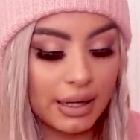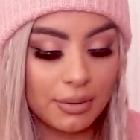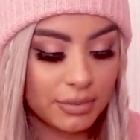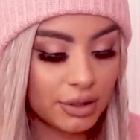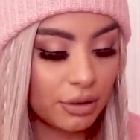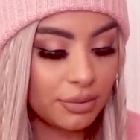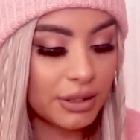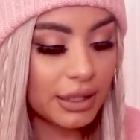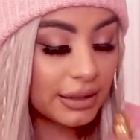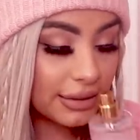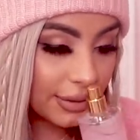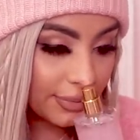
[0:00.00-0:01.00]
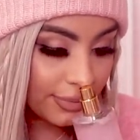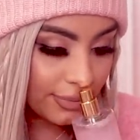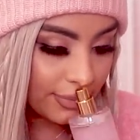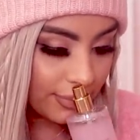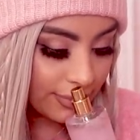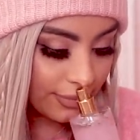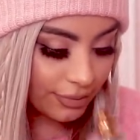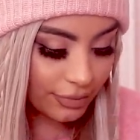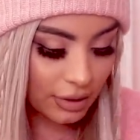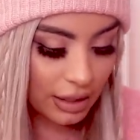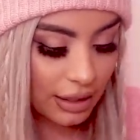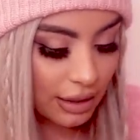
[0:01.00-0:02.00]
I am so obsessed.
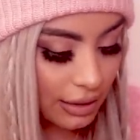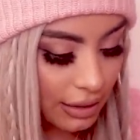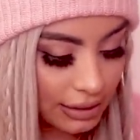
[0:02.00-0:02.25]
And